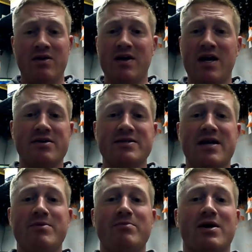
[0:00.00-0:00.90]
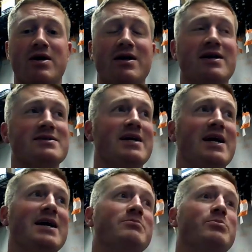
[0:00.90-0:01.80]
The entertainment market has
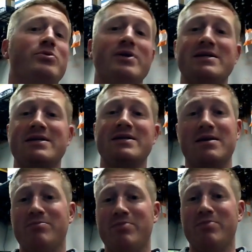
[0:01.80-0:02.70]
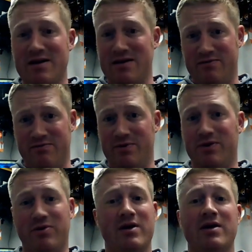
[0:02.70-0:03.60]
gotten pretty dang competitive
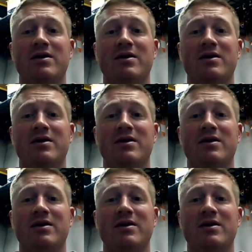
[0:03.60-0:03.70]
with,